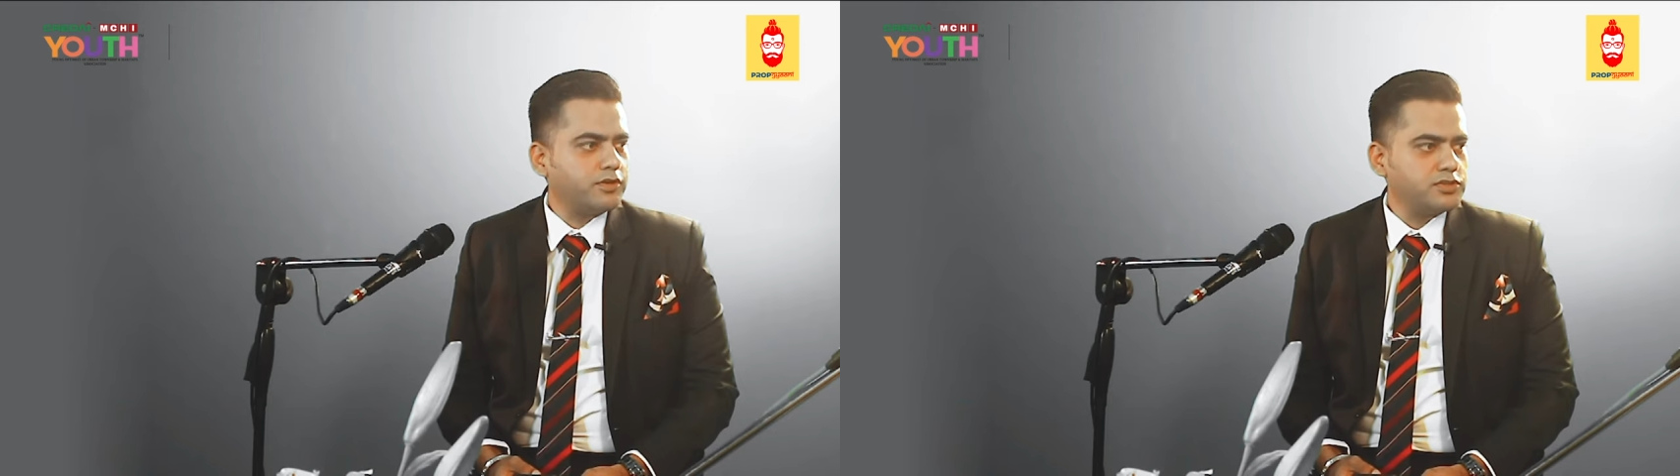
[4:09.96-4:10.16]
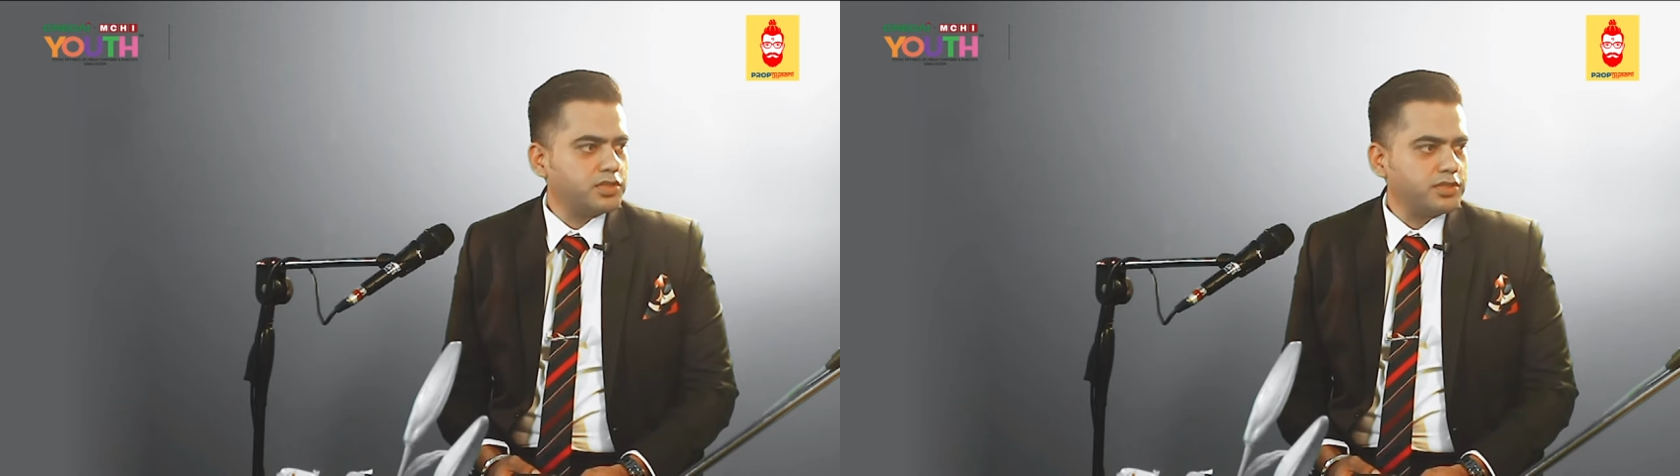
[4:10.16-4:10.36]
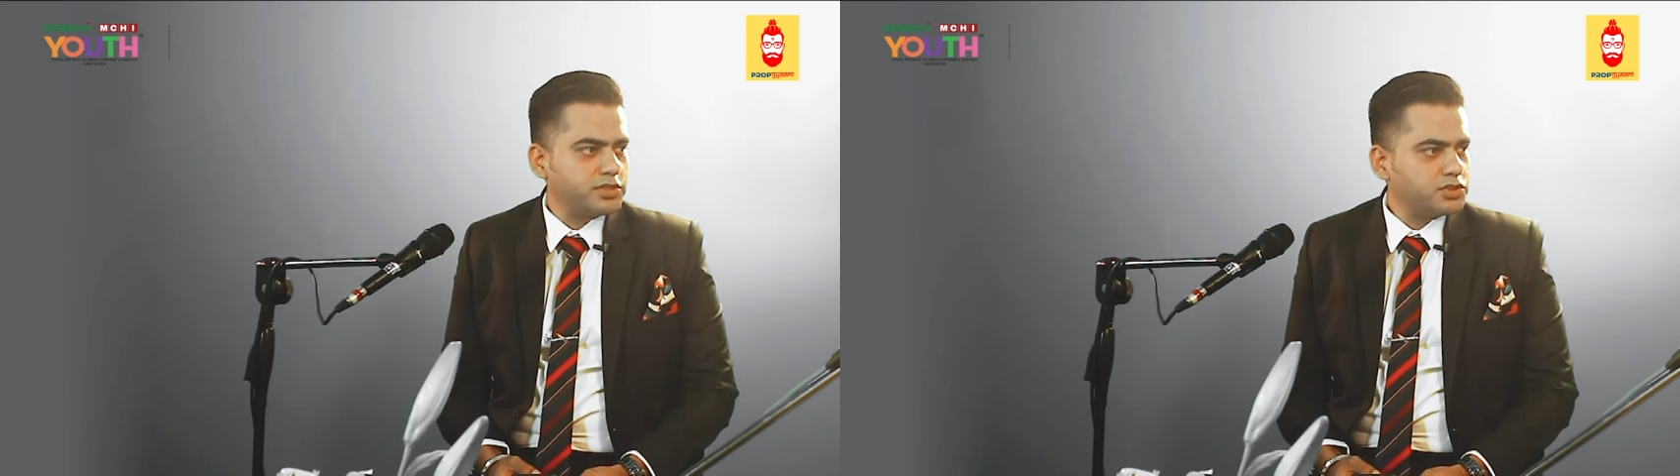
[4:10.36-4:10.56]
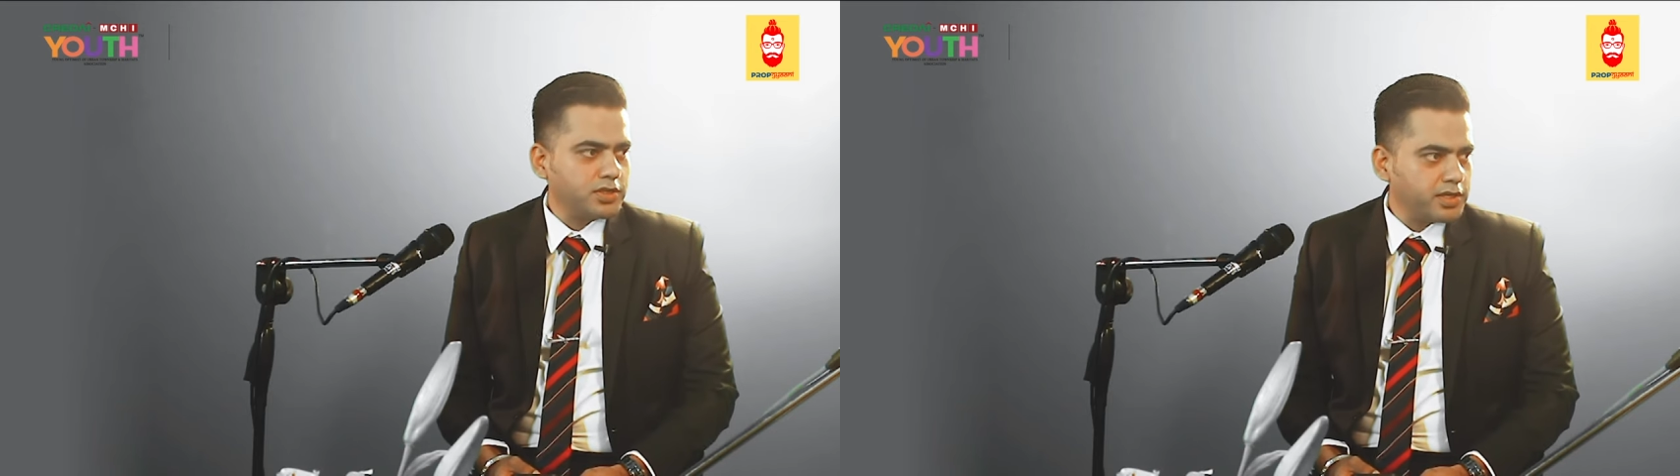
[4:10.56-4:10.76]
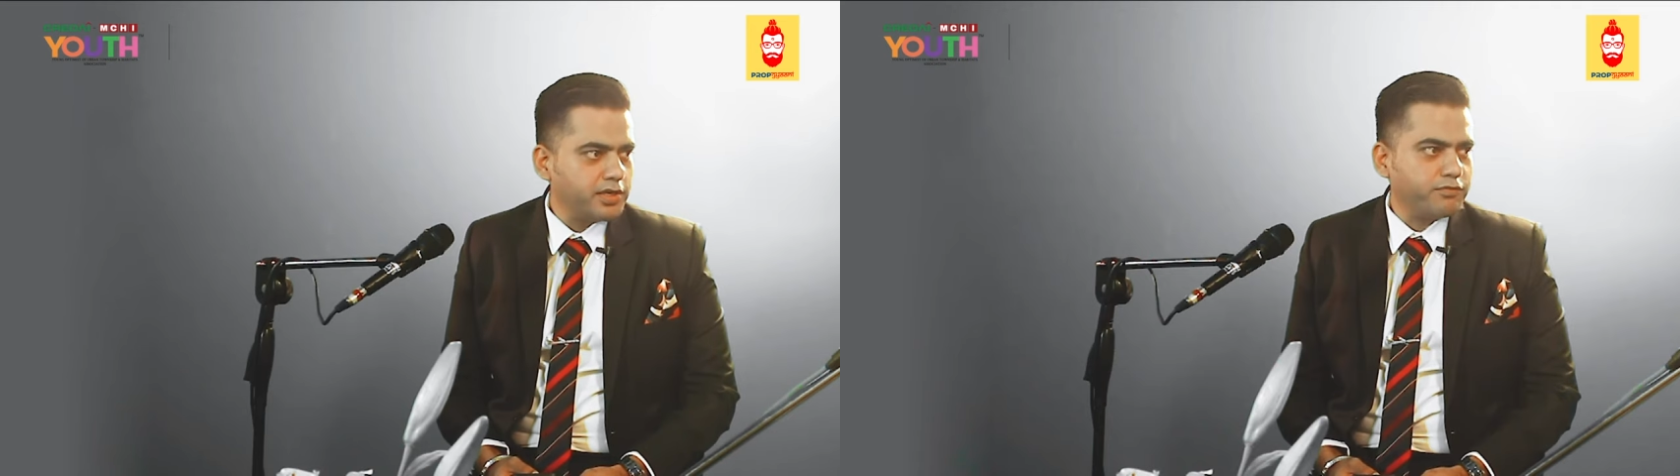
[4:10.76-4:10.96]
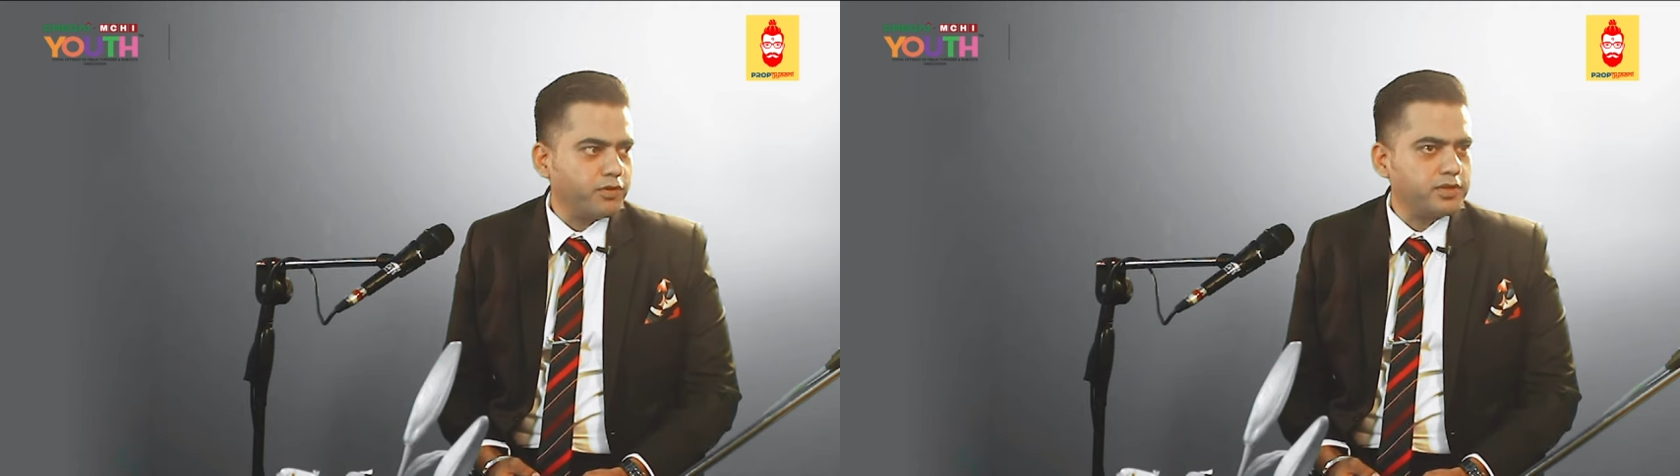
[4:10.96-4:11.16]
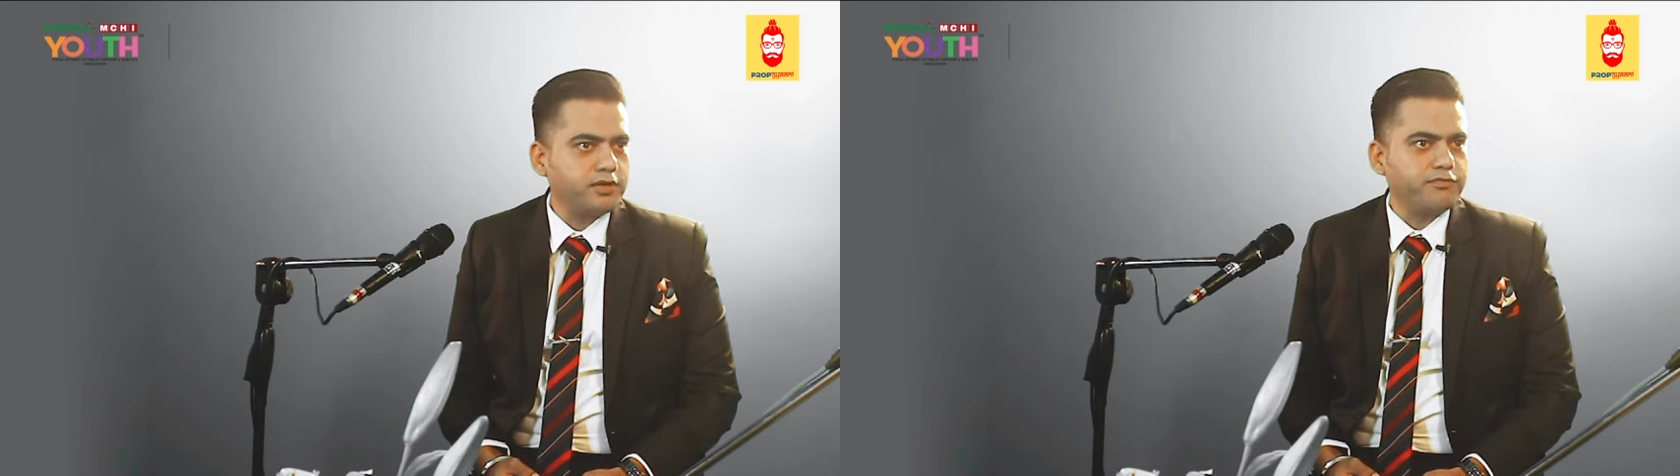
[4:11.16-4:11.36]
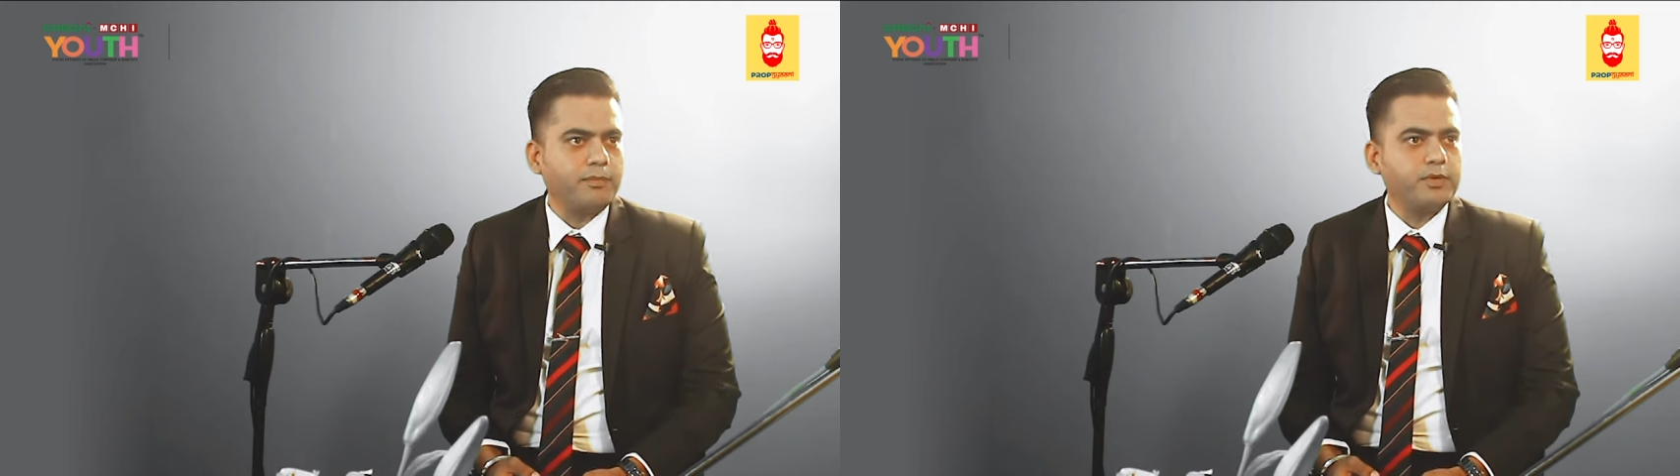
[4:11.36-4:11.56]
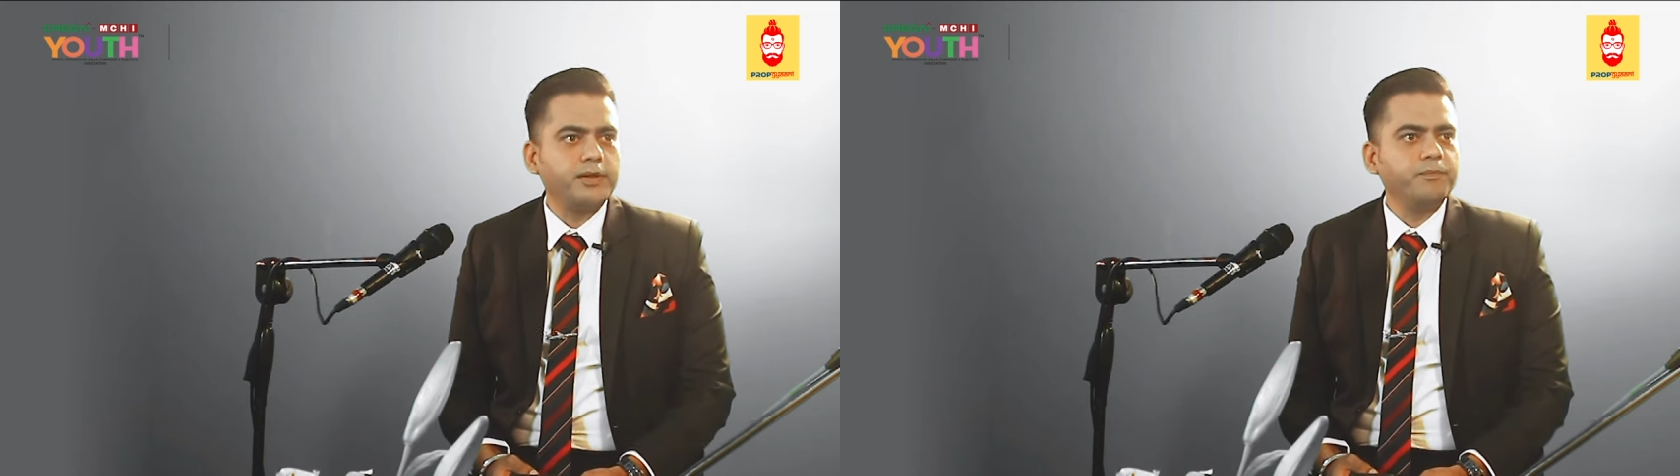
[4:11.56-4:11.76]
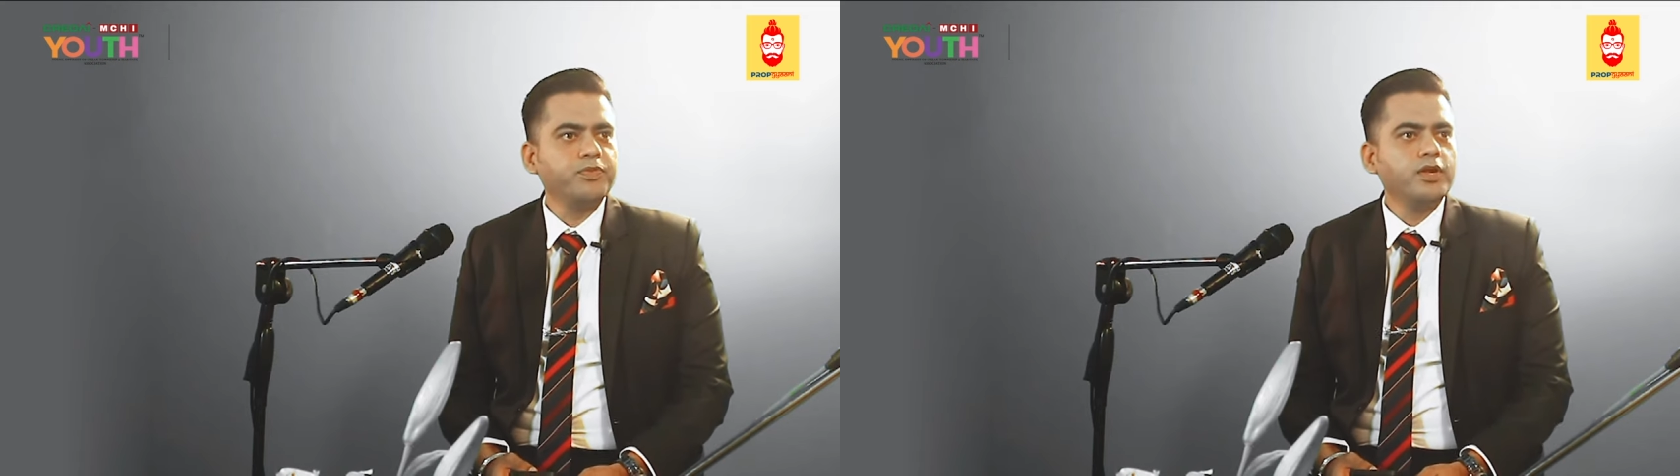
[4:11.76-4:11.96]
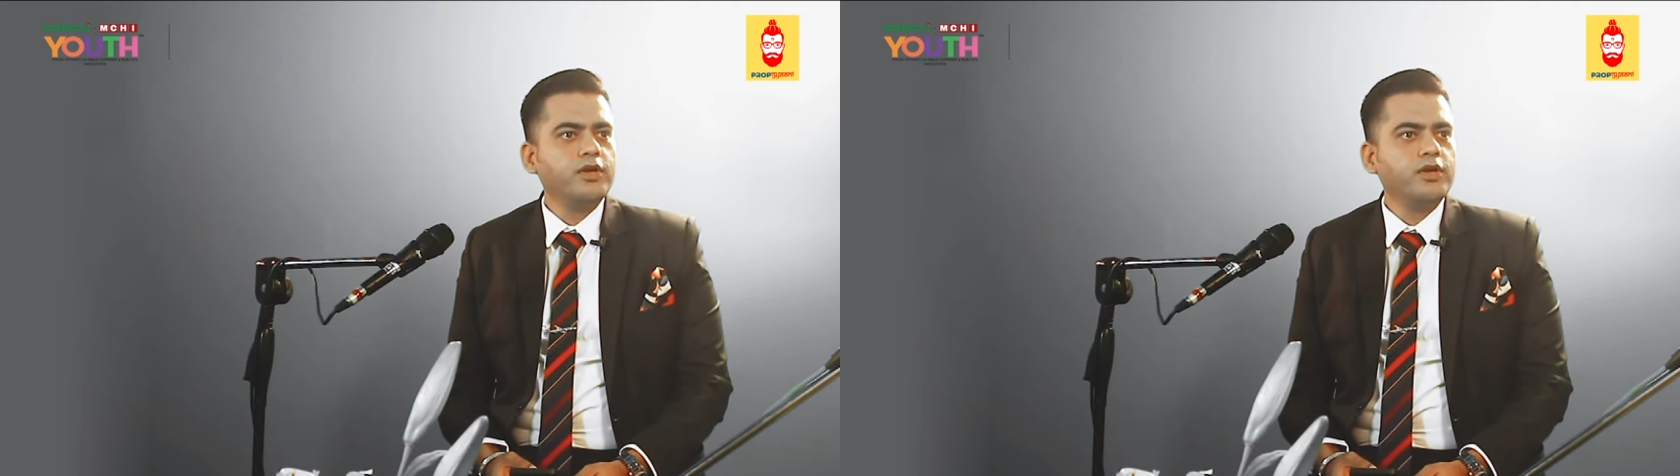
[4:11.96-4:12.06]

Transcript: the first generation did for their family.